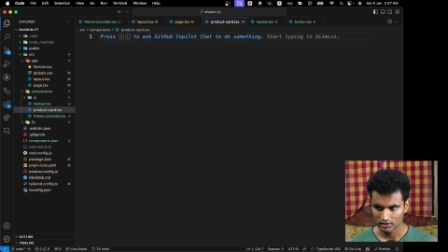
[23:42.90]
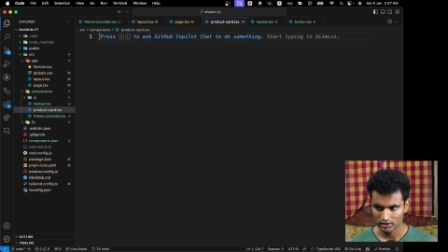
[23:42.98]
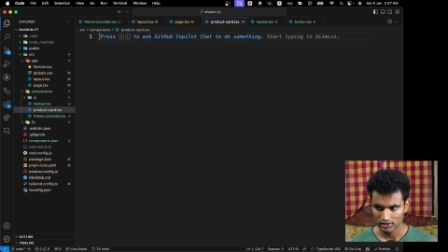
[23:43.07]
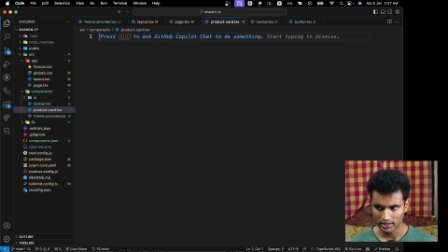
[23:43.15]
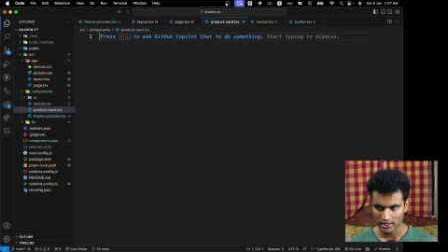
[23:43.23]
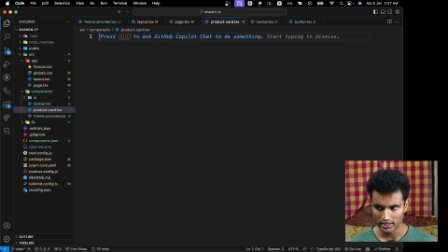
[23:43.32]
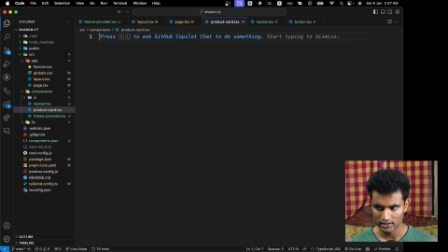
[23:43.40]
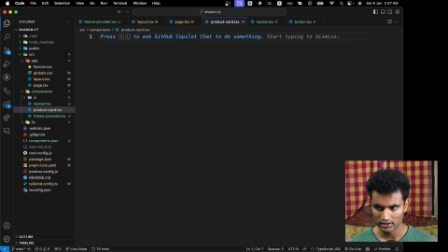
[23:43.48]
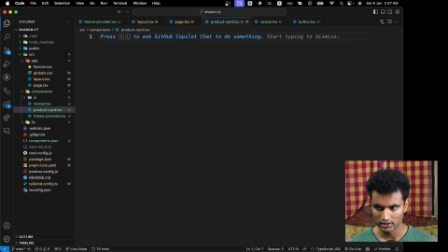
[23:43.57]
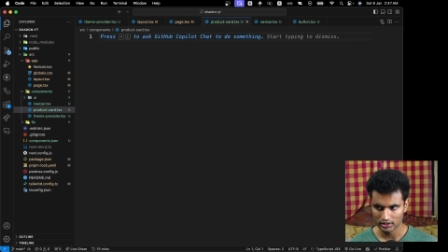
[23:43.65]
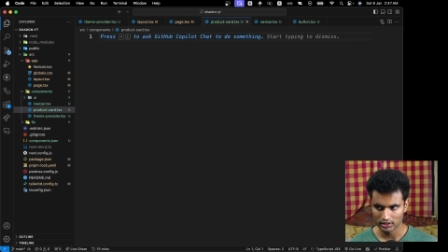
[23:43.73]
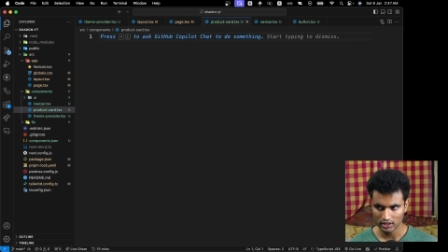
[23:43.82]
And
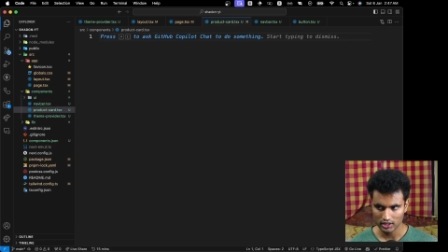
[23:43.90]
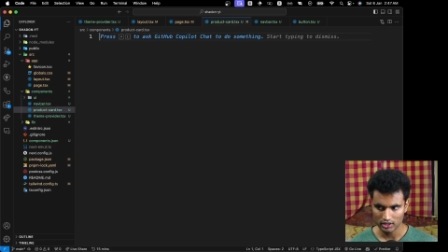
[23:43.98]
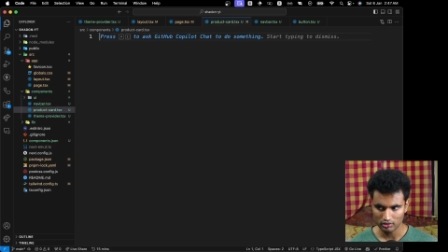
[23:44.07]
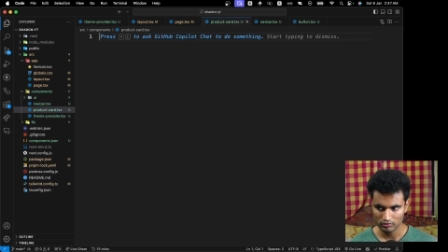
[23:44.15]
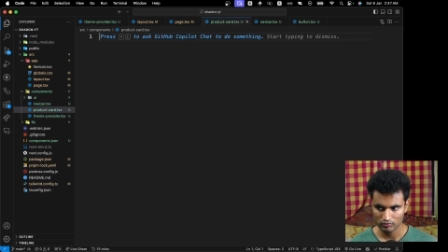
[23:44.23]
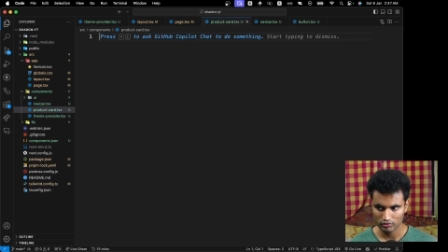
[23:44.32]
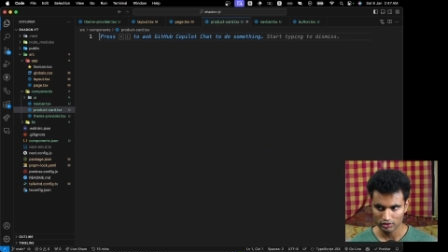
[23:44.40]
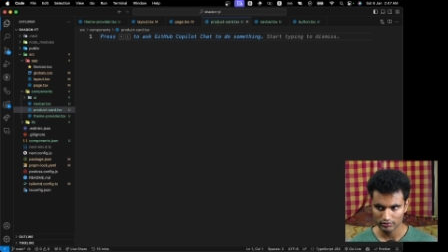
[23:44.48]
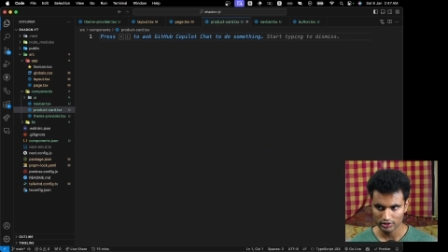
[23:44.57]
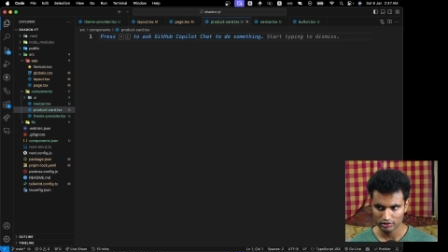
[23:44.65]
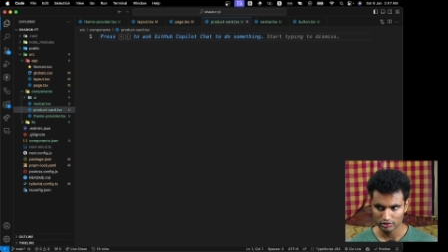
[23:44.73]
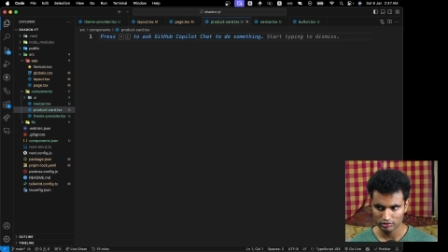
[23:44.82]
now what we
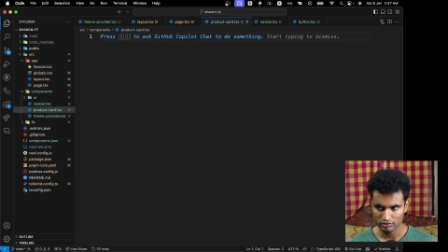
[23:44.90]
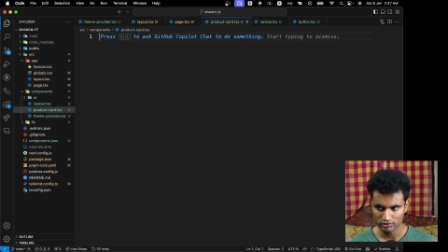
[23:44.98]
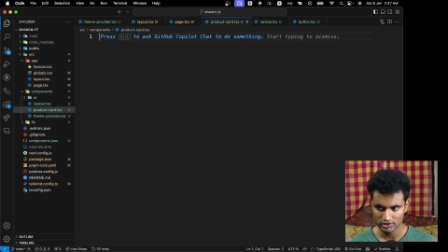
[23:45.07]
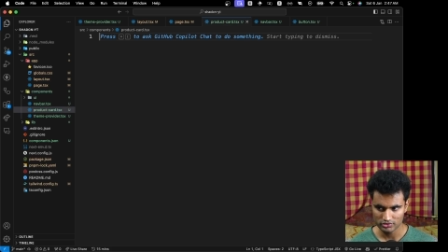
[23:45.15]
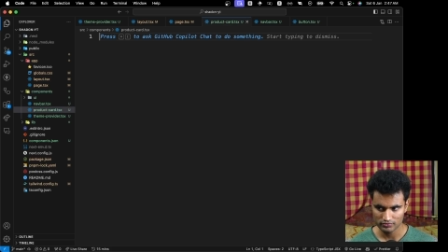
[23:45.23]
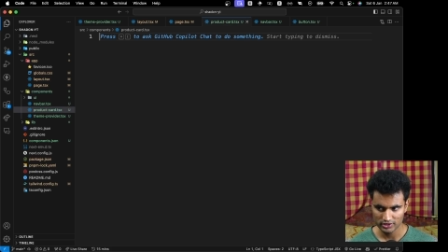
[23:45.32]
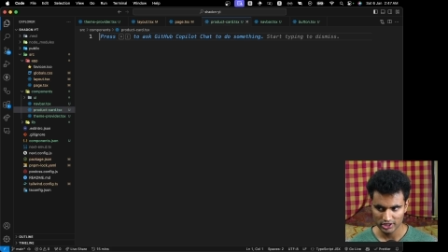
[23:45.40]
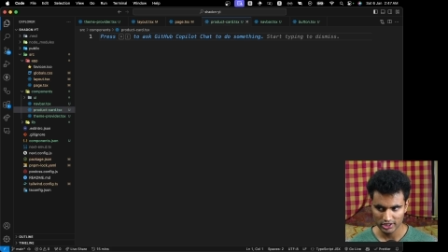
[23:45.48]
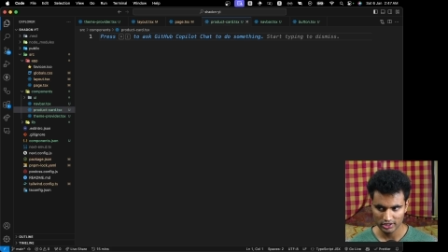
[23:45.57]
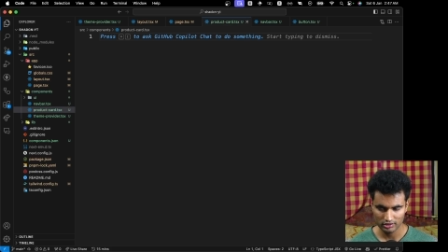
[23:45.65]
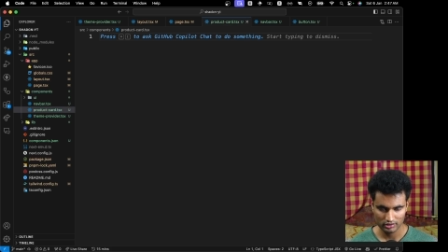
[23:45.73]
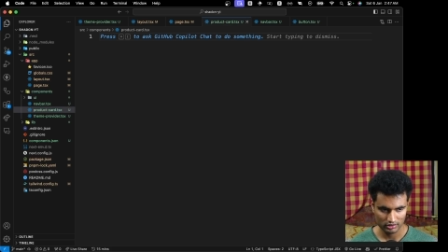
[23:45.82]
are going to do is we
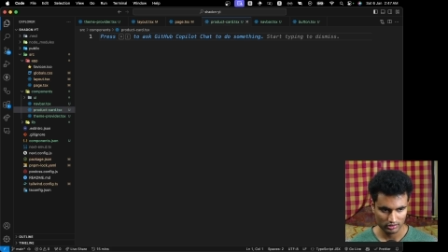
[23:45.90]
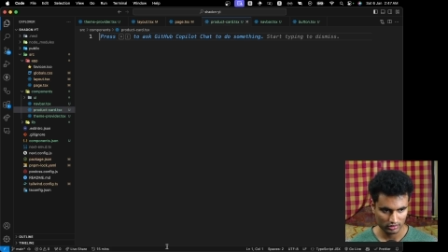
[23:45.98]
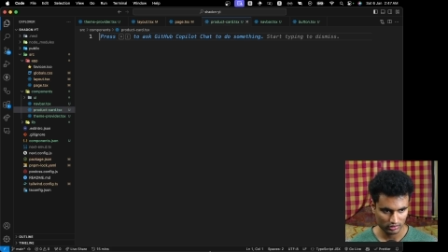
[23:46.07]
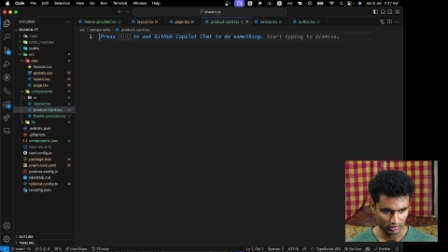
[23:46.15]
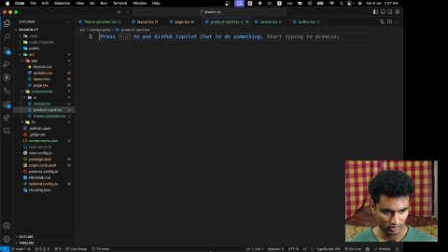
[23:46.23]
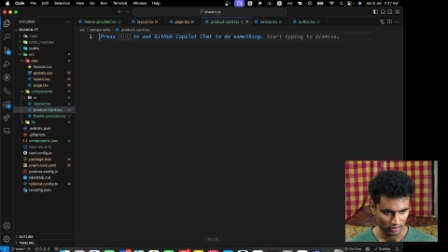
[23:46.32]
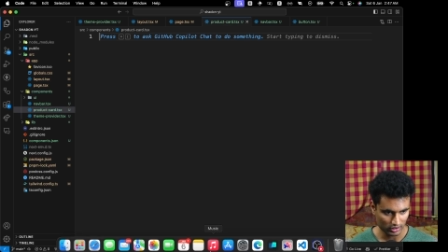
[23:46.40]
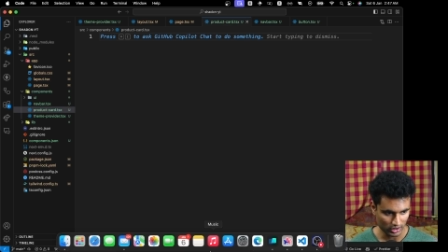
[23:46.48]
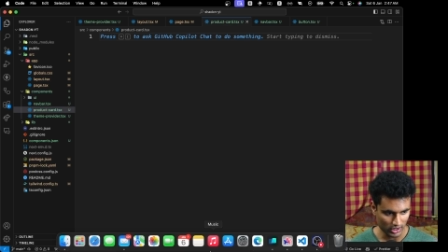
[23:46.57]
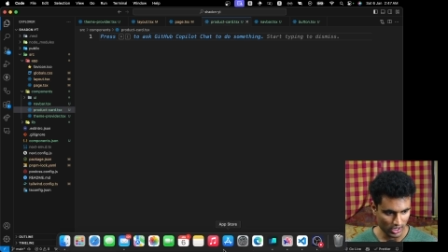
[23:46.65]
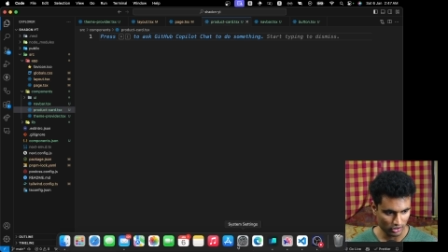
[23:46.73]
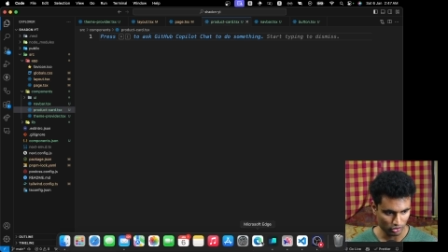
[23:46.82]
need the
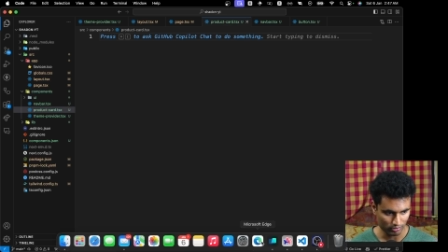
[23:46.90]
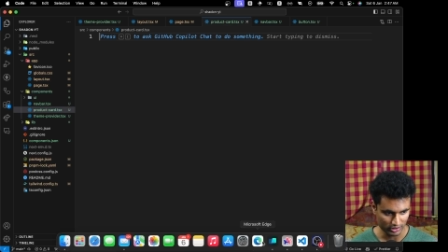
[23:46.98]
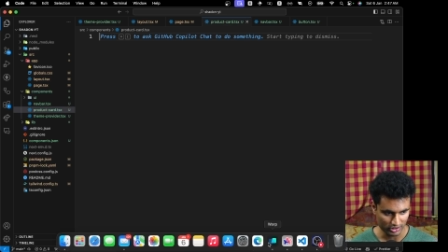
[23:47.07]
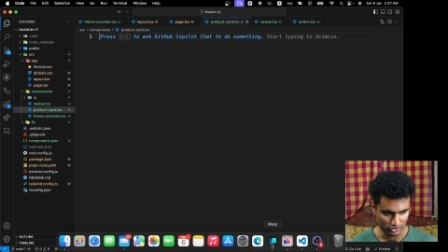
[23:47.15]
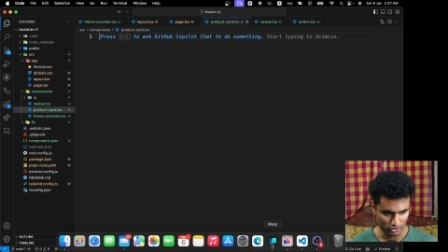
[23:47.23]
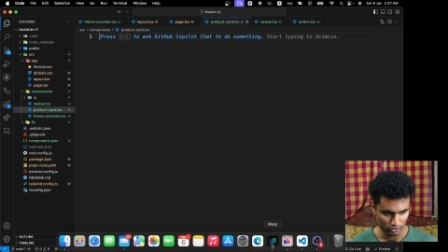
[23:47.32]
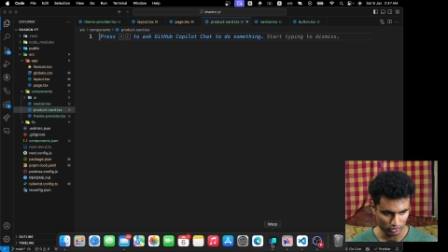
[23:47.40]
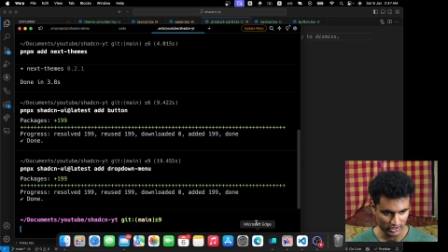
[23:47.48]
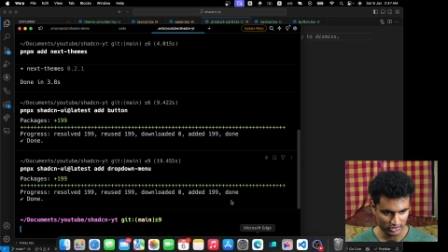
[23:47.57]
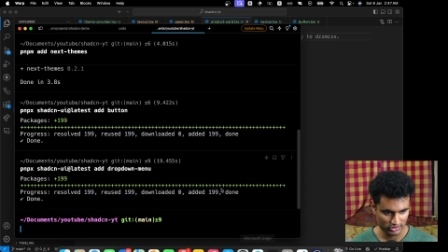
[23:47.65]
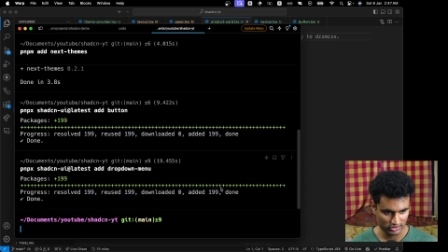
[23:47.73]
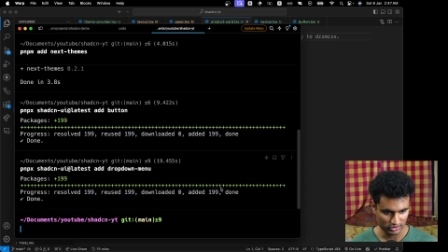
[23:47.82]
card component. So
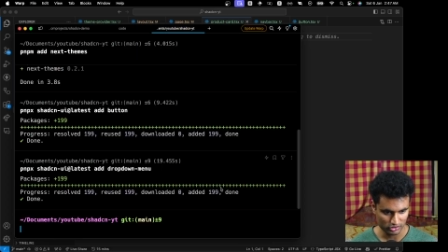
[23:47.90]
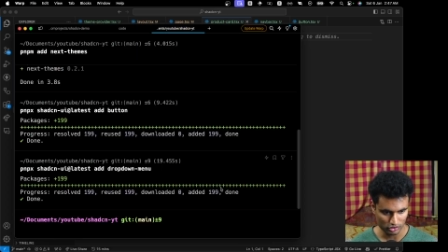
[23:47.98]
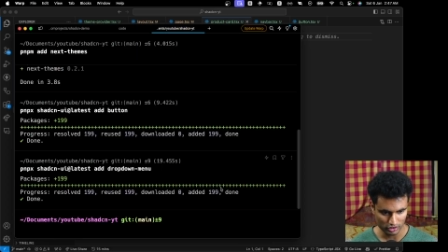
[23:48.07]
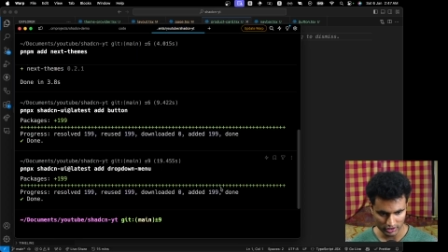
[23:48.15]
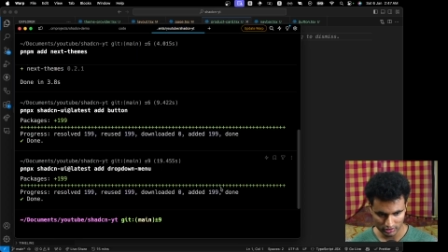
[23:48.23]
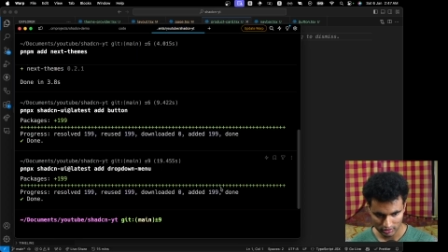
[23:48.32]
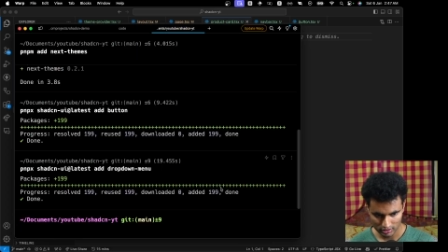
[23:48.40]
let's install it.